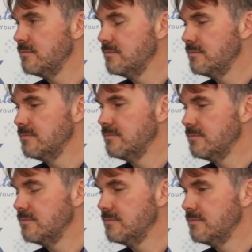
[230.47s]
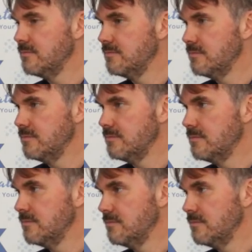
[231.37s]

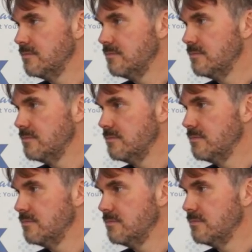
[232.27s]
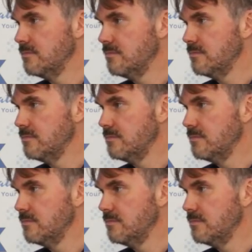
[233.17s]
No words are spoken by the person on screen.